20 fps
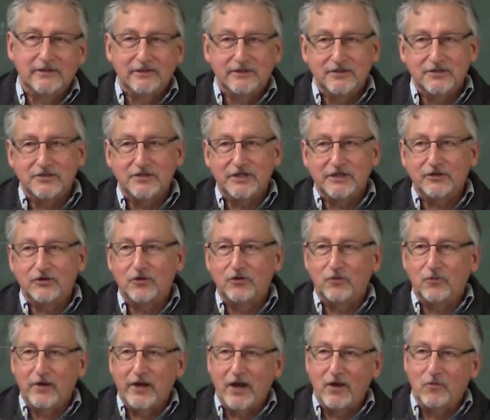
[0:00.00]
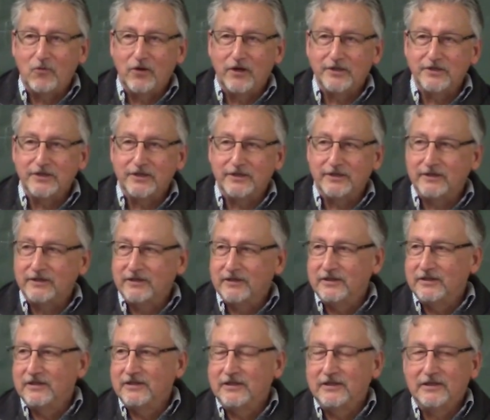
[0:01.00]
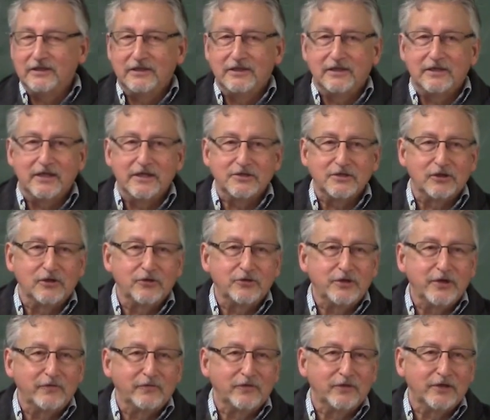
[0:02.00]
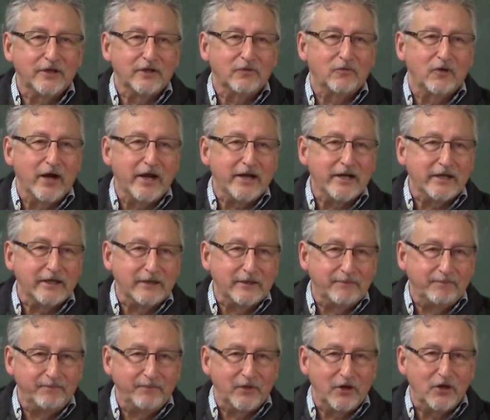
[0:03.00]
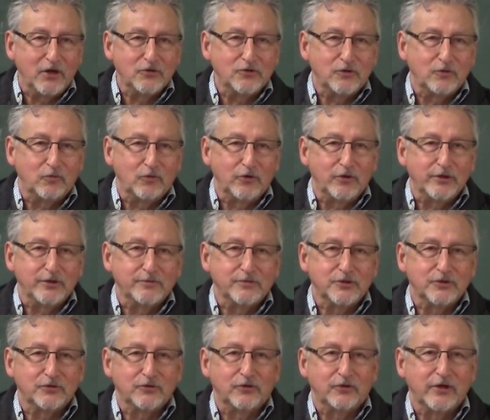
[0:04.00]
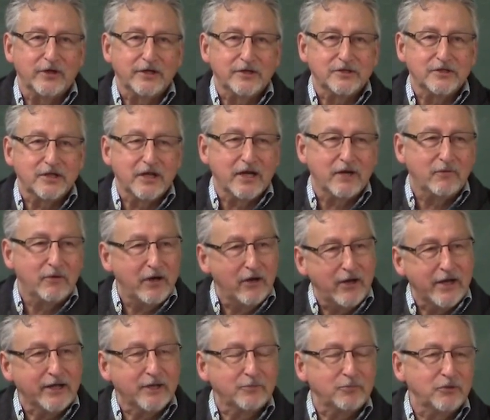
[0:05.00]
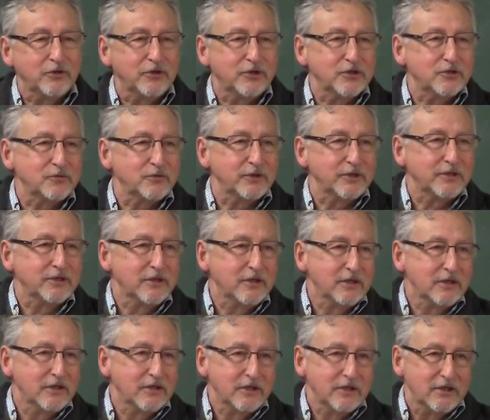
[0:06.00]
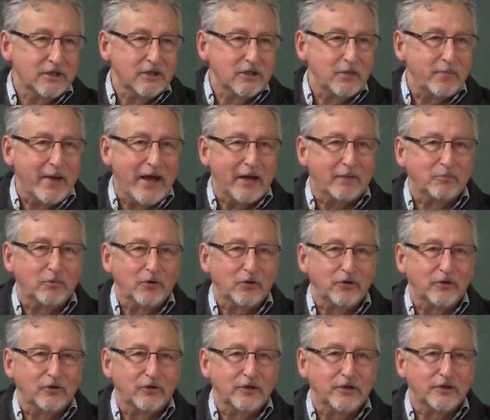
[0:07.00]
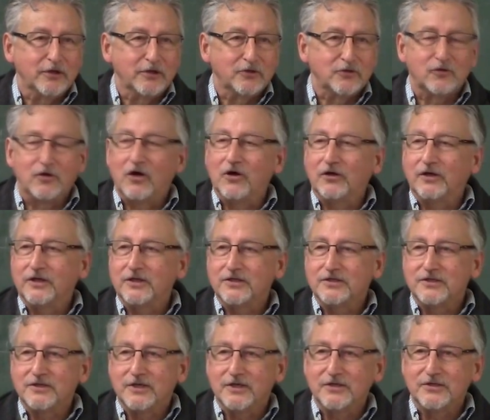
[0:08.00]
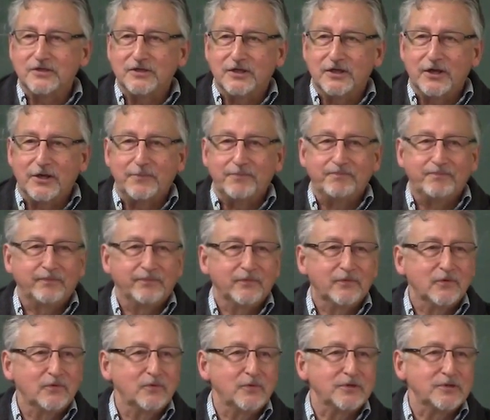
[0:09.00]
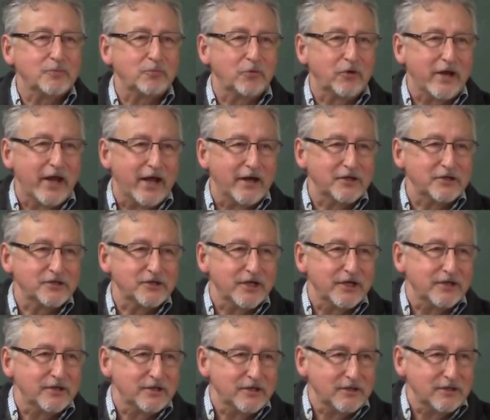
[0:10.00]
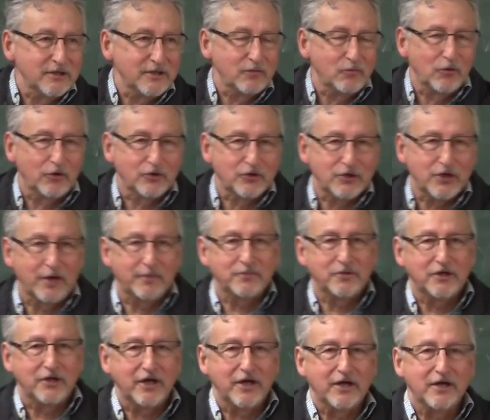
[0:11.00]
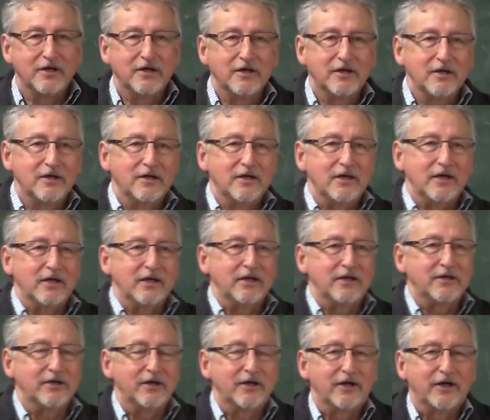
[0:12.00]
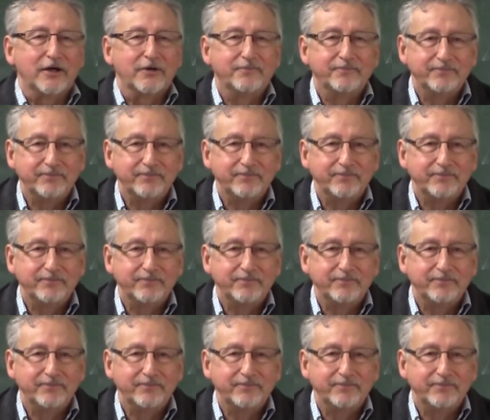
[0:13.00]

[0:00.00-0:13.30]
this didn't go the way I wanted, that's a little different than writing a hundred-word story and saying, well, I can put this one in the back burner, in the trunk, as, as uh, was it Brianna said in, in workshop today, and uh,